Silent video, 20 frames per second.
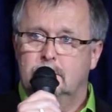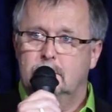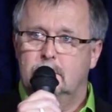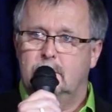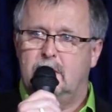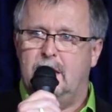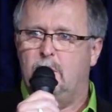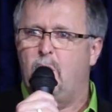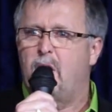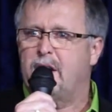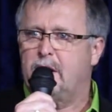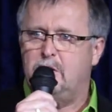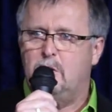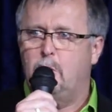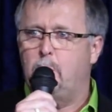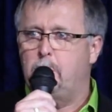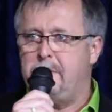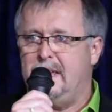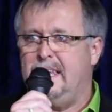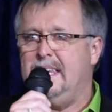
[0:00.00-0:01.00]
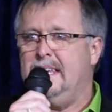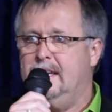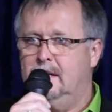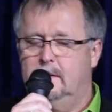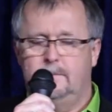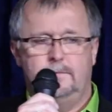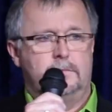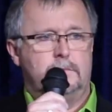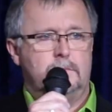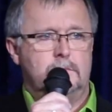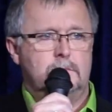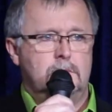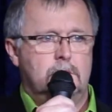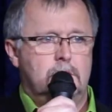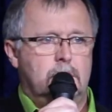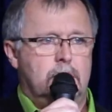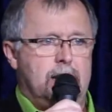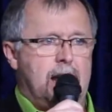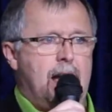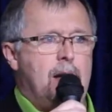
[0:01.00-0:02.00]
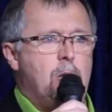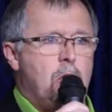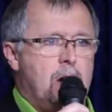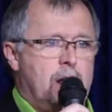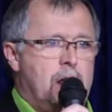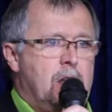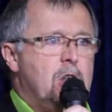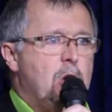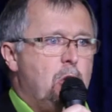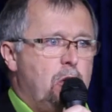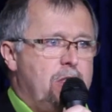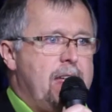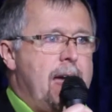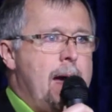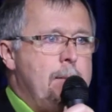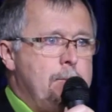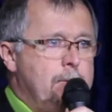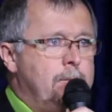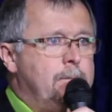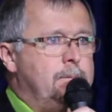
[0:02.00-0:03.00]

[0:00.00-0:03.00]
They want to know me, and I want to know them.